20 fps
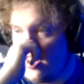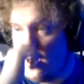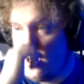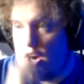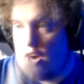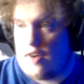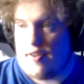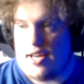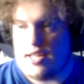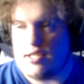
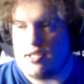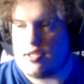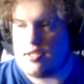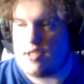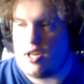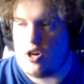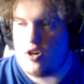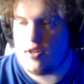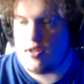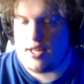Alright,
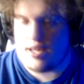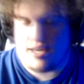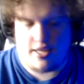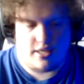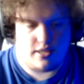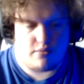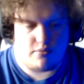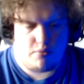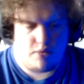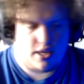so there
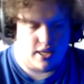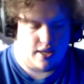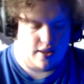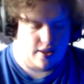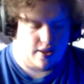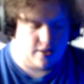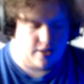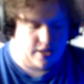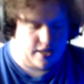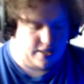is one
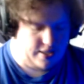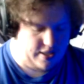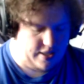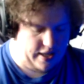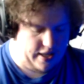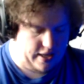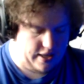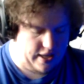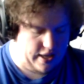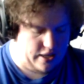other nice
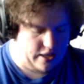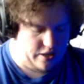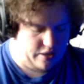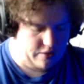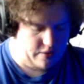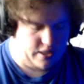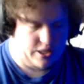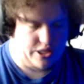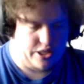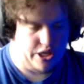thing that I do
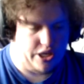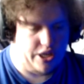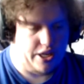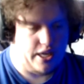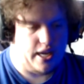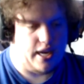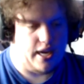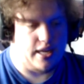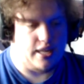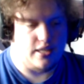want to show you
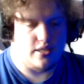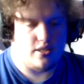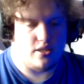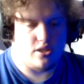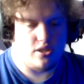guys.